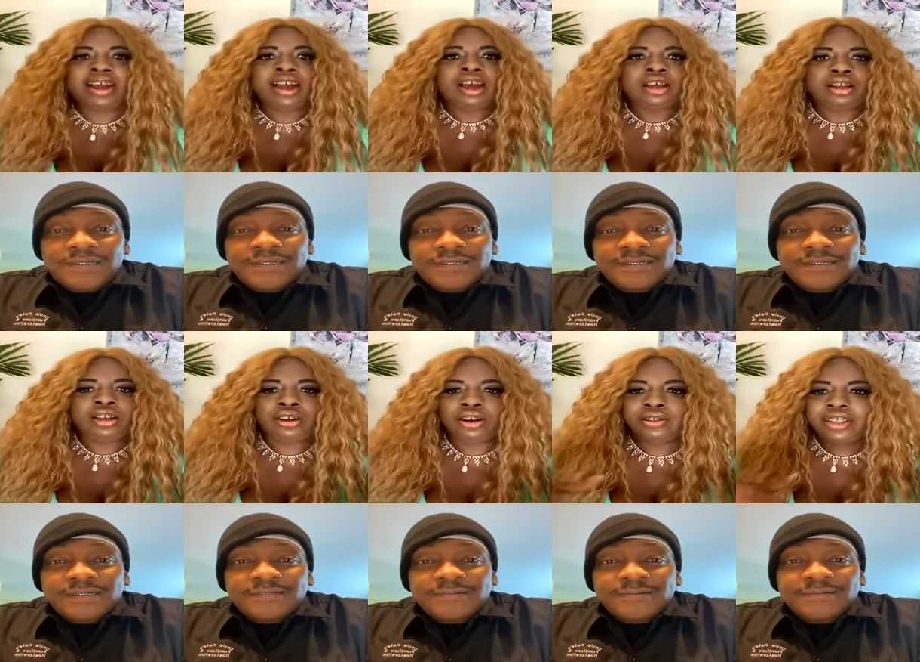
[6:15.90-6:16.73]
Speaker 1: you know,
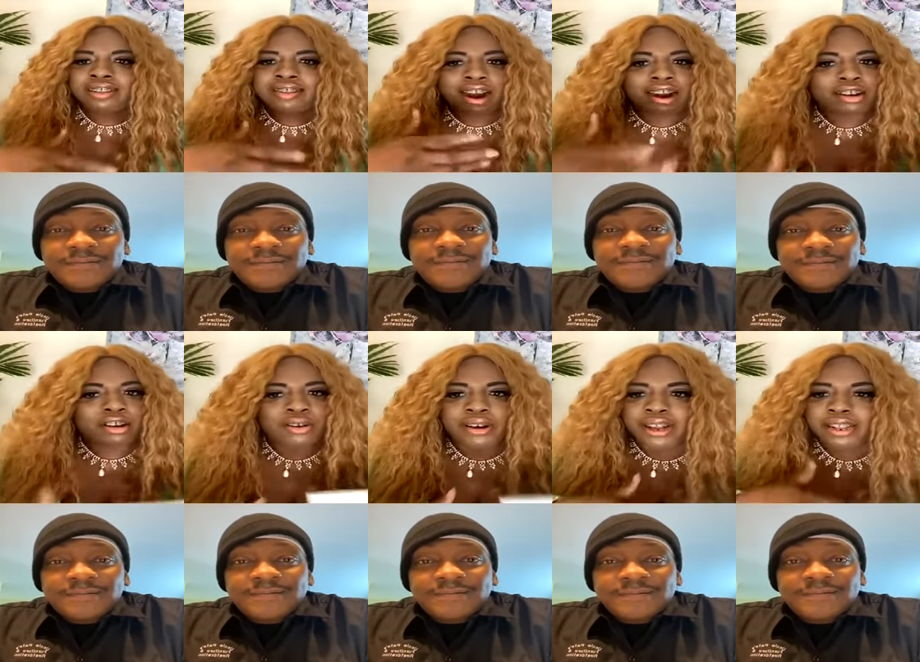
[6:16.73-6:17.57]
this our cre-
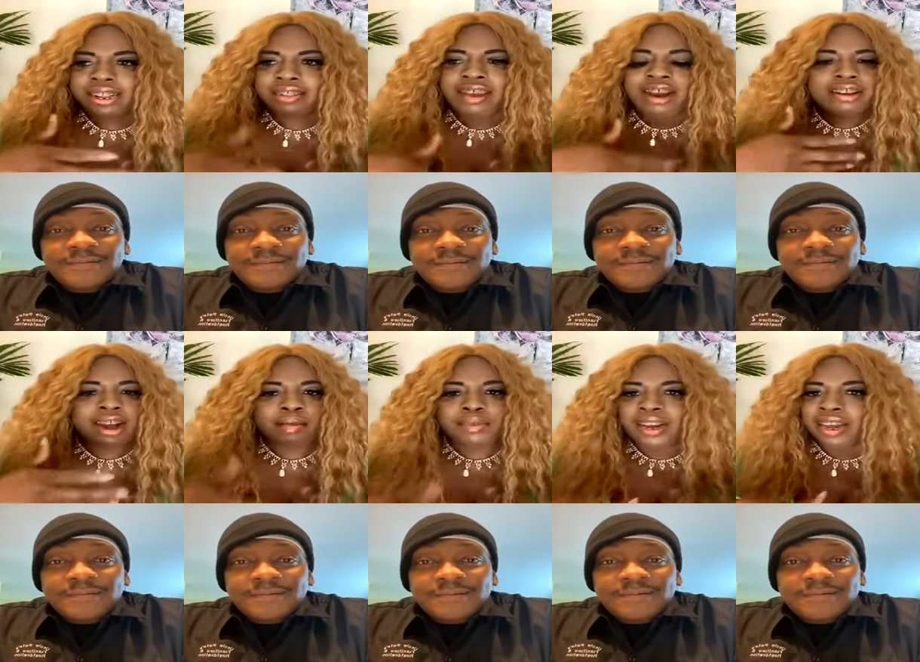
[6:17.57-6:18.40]
this our time to
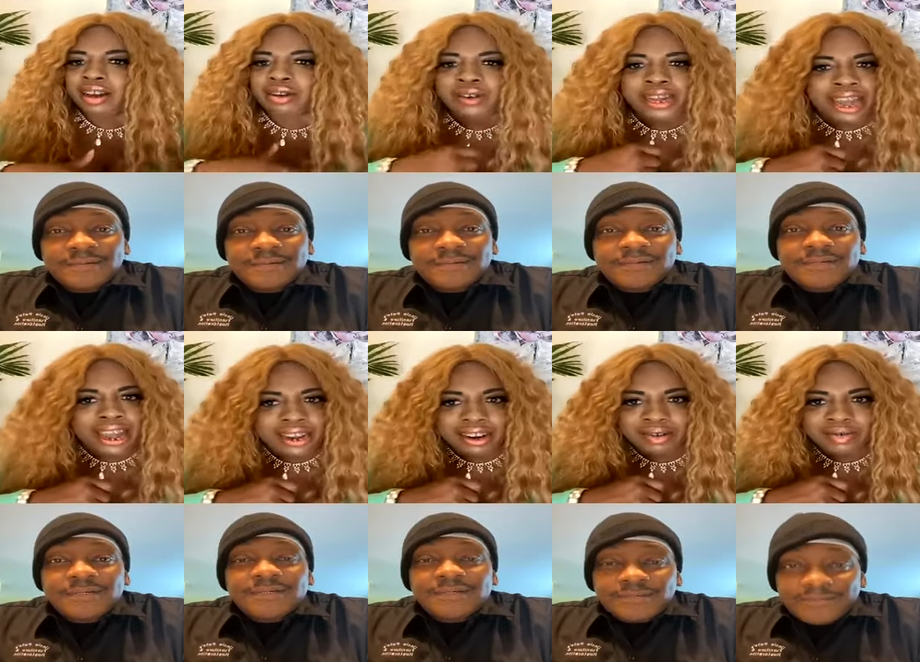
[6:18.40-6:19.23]
get creative.
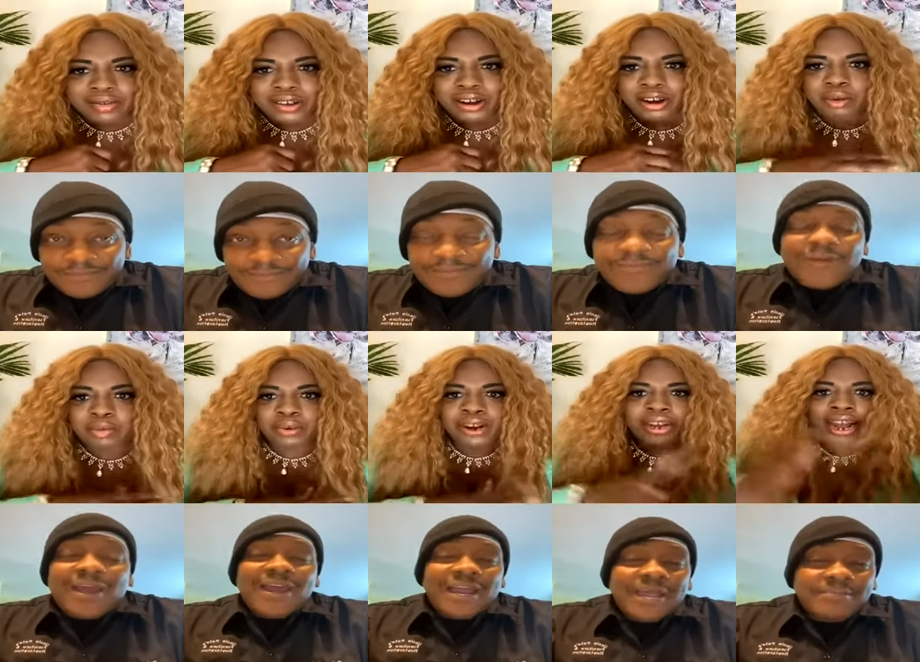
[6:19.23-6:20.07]
You know, right. bring
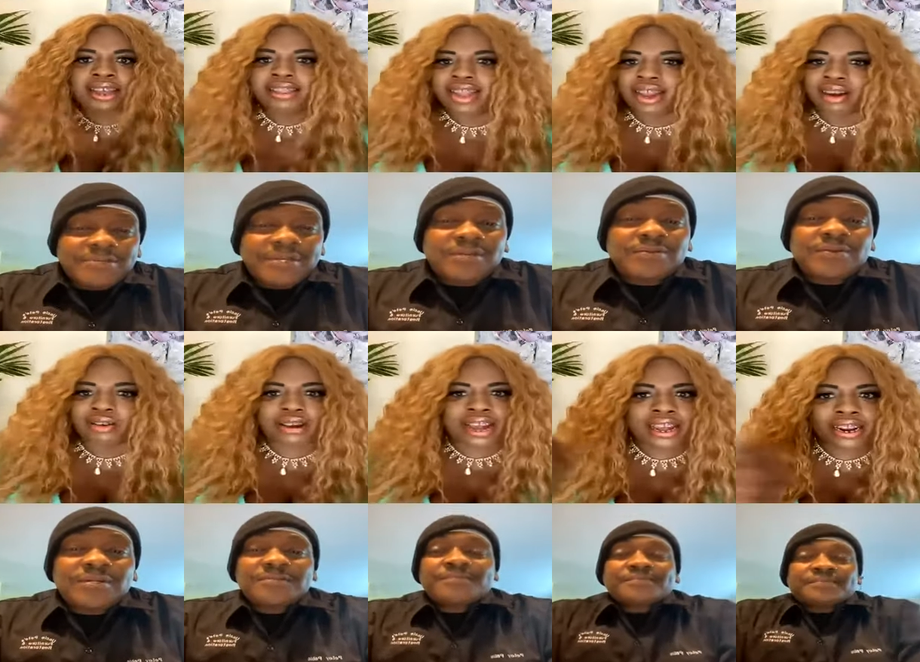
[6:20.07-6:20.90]
out that
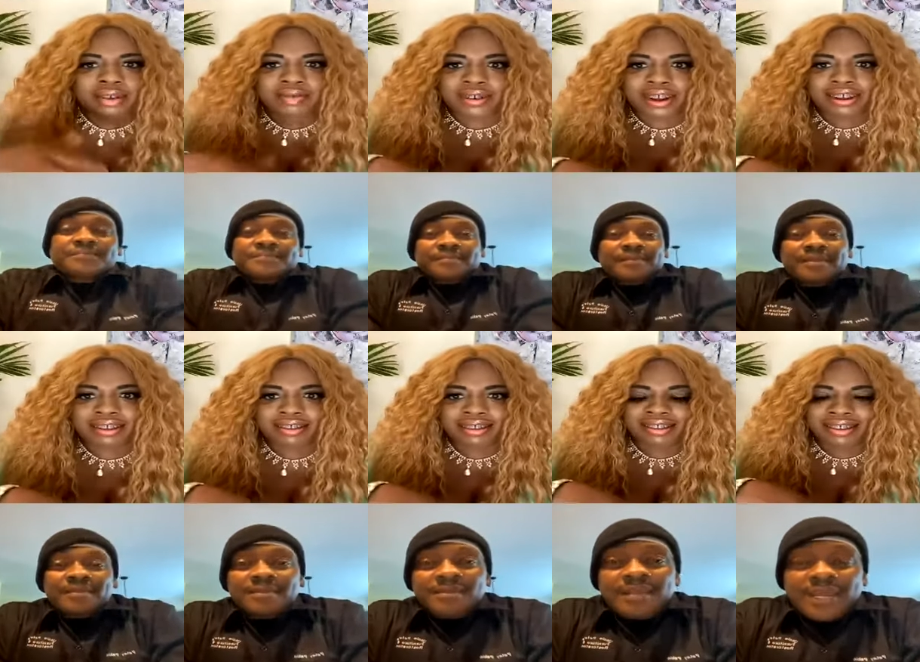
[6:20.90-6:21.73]
creativeness.
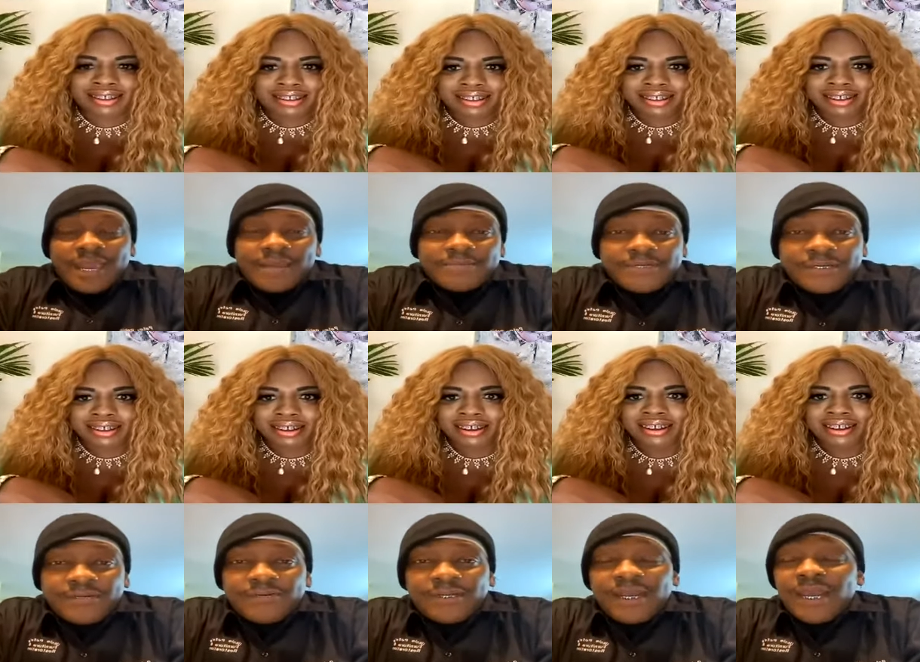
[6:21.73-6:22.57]
Speaker 2: Absolutely,
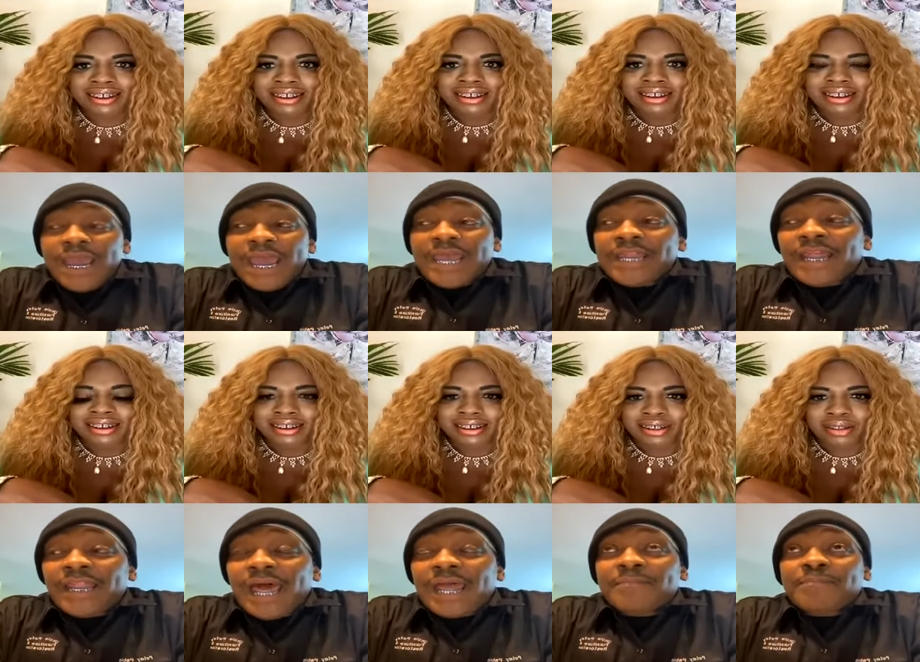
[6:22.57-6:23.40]
and a lot of
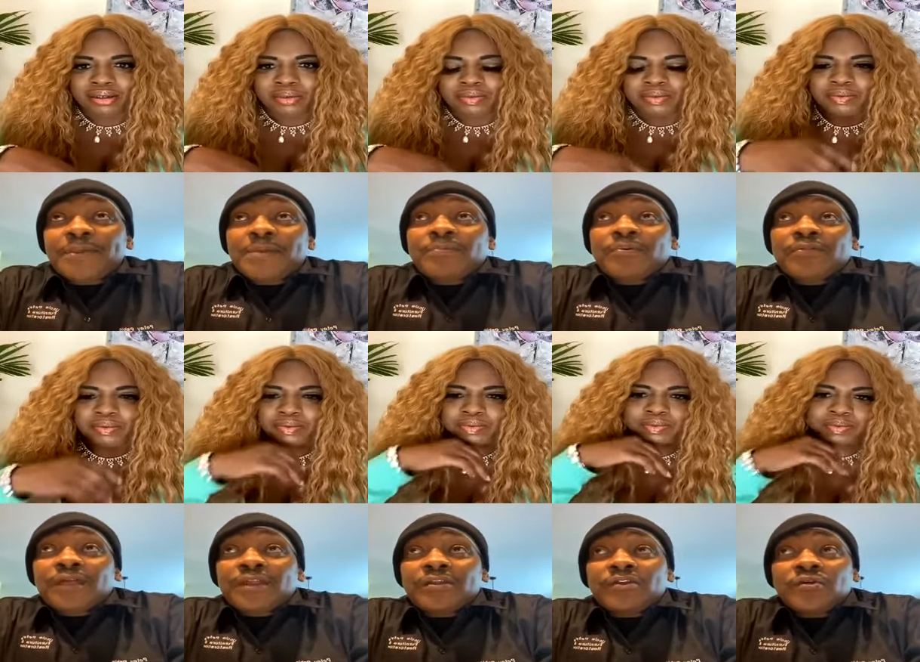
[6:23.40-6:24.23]
people that are
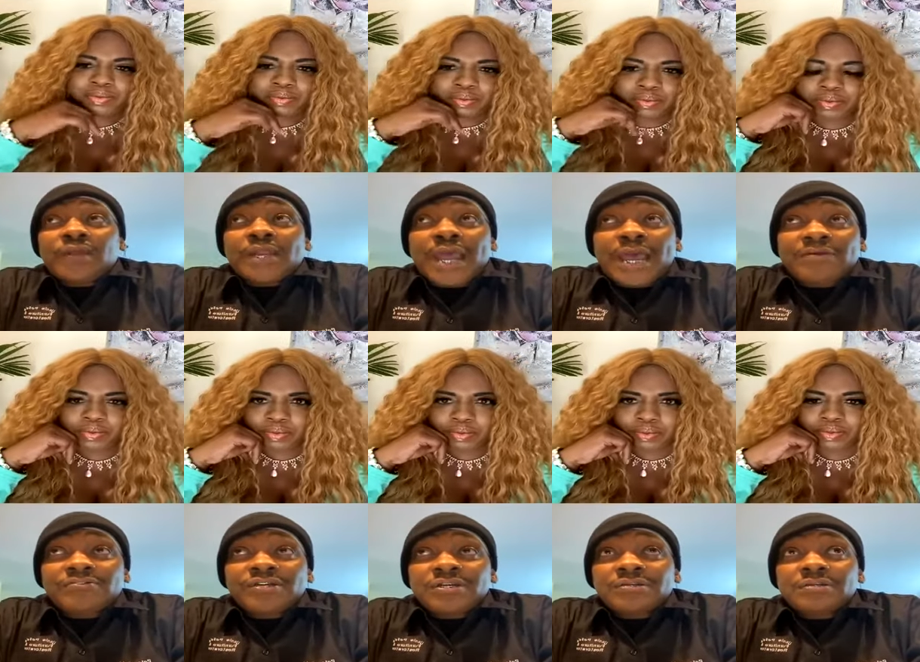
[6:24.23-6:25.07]
doing houses
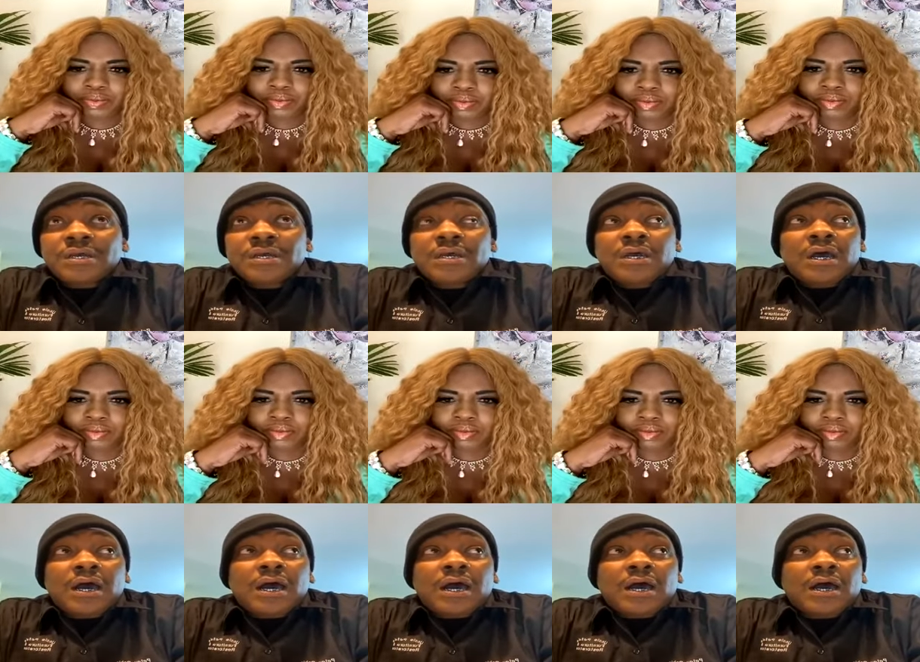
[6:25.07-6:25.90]

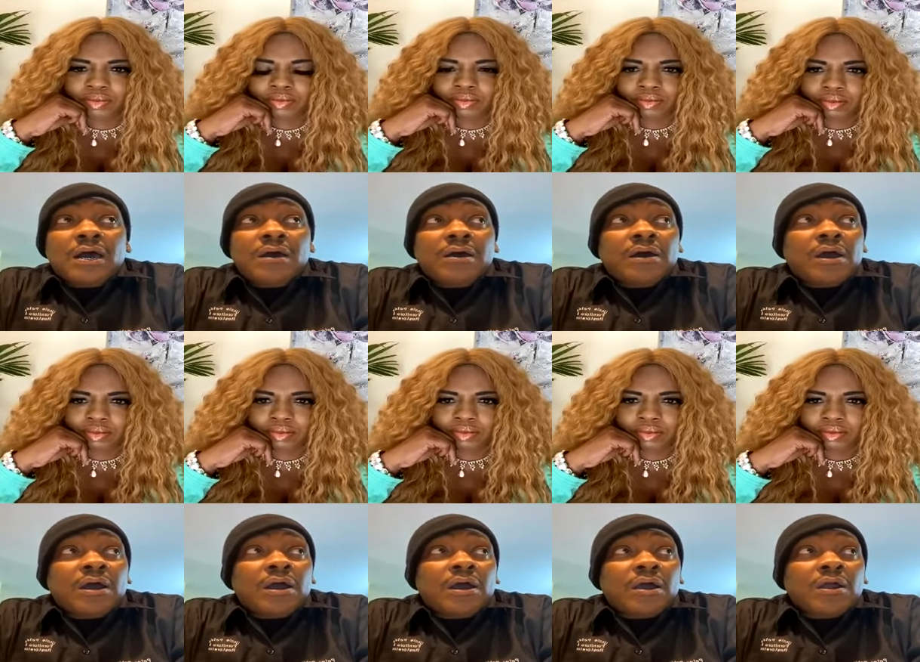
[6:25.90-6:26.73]
uh, are
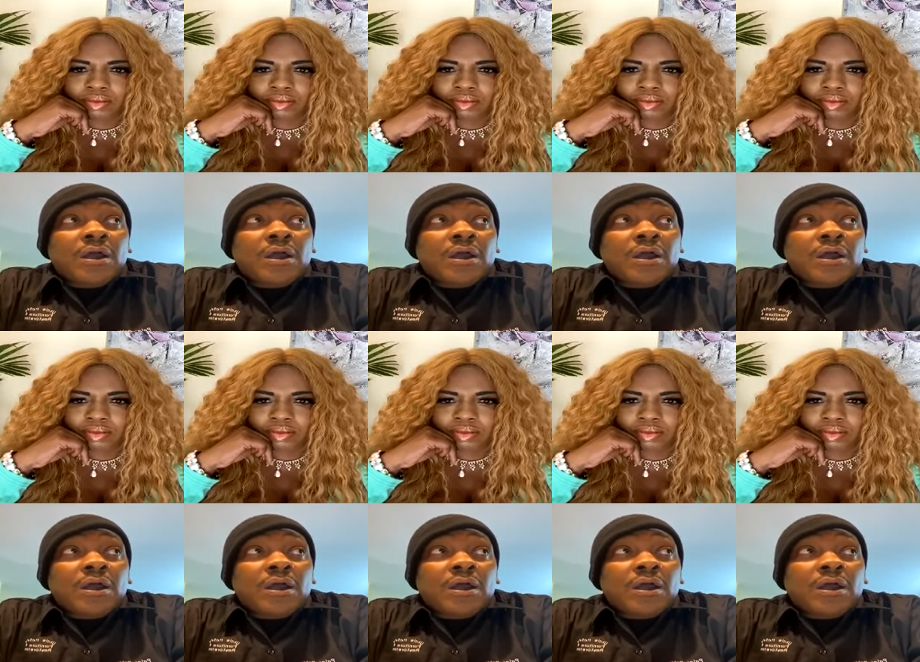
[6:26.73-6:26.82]
are